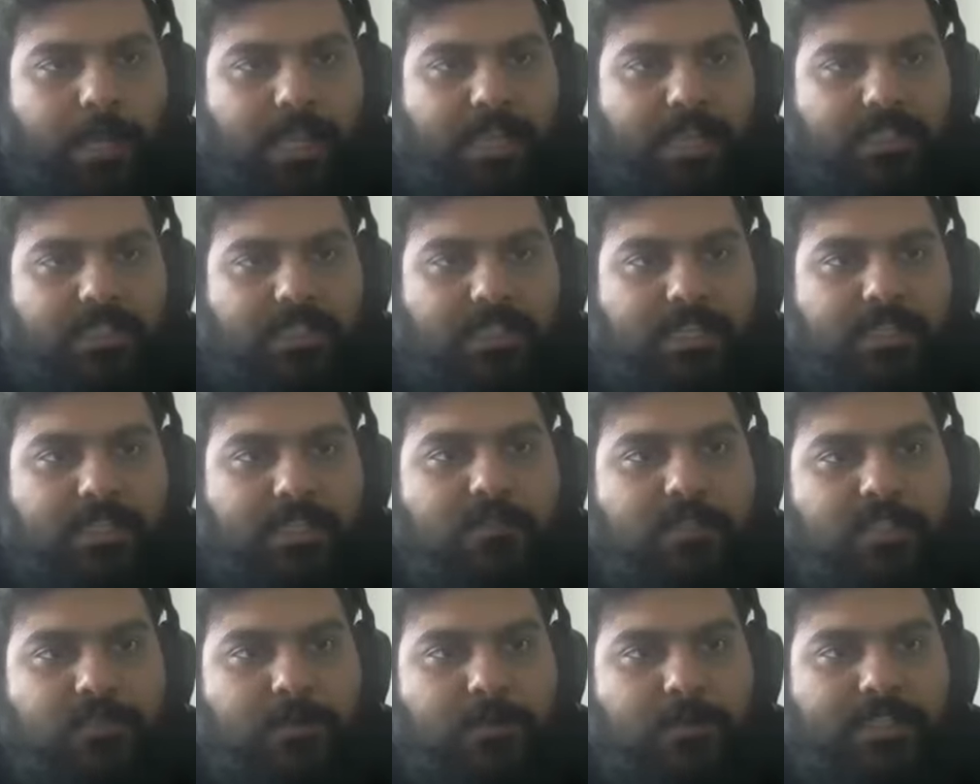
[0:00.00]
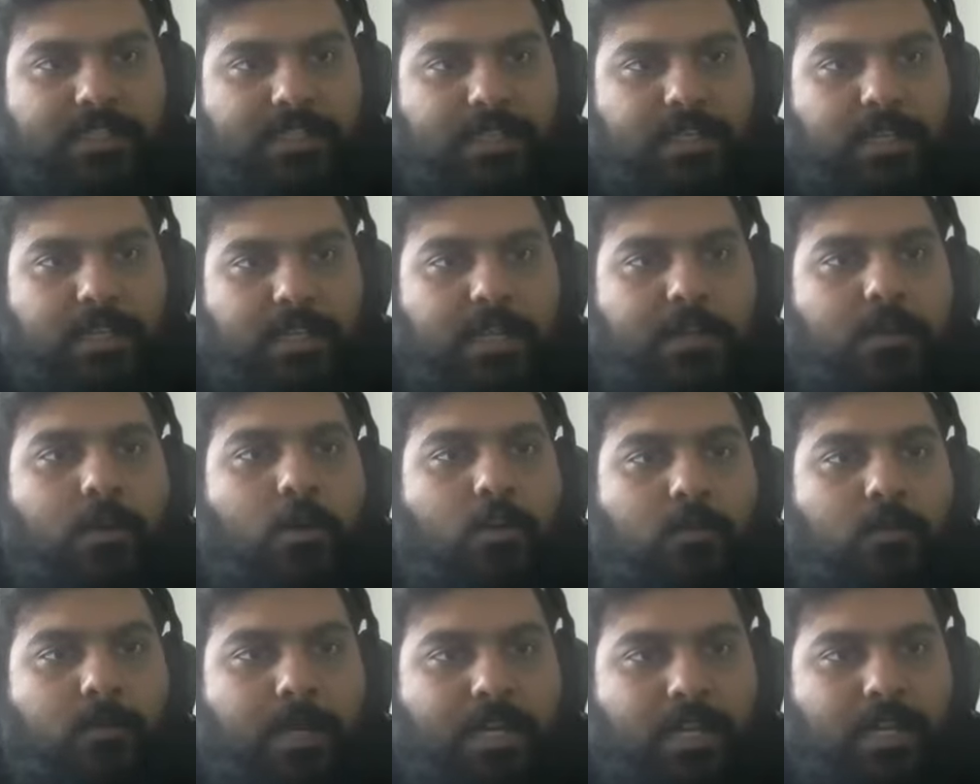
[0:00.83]
ACH, which is basically an
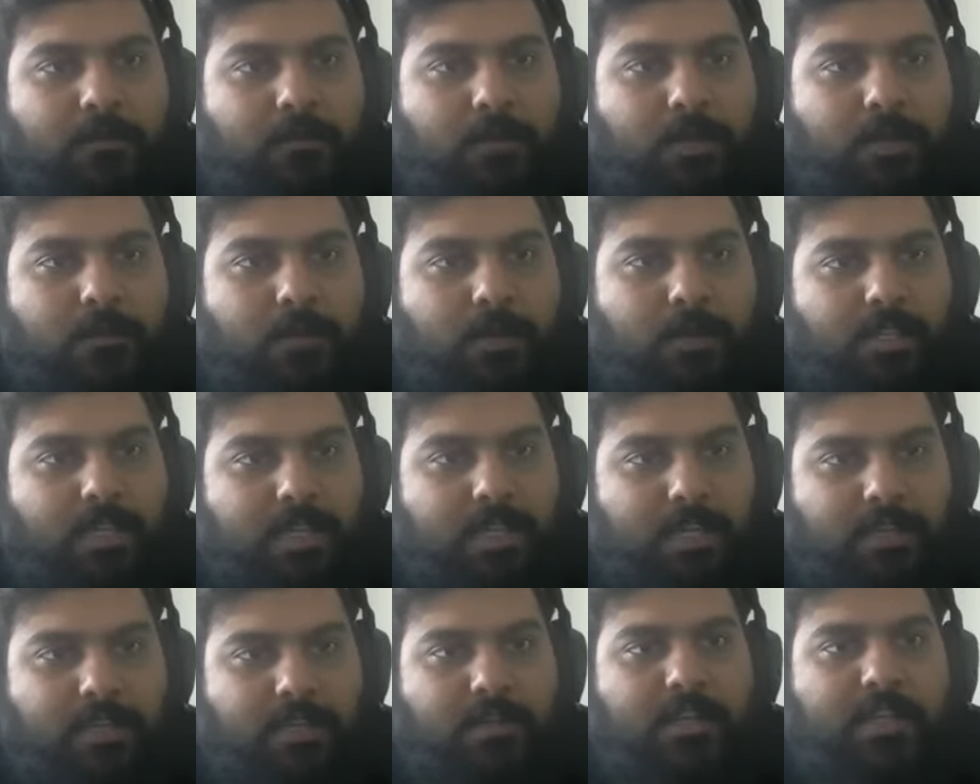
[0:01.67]
automatic payment that